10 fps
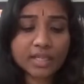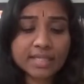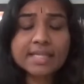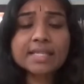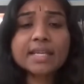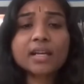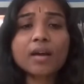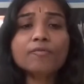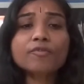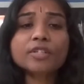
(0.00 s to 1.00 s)
sit in a
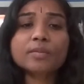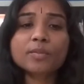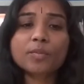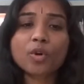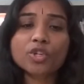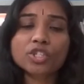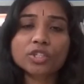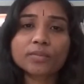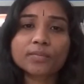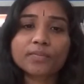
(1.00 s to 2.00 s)
comfortable
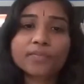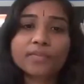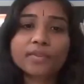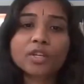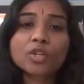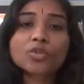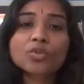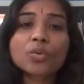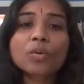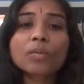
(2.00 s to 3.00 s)
posture.
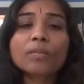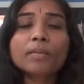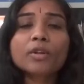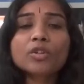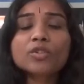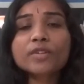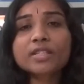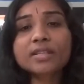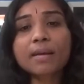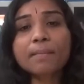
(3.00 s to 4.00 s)
So because for
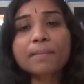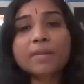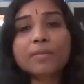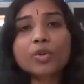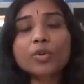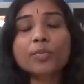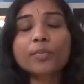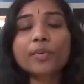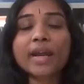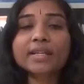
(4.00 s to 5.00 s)
some people who
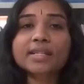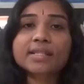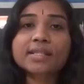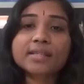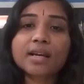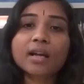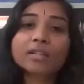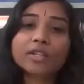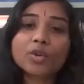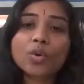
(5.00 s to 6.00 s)
practices
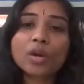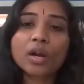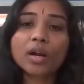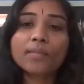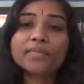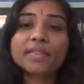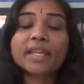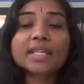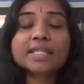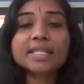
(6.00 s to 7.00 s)
Hatha Yoga, they
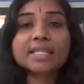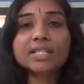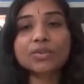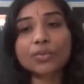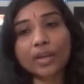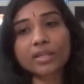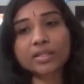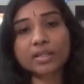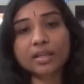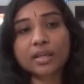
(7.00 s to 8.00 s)
can sit straight.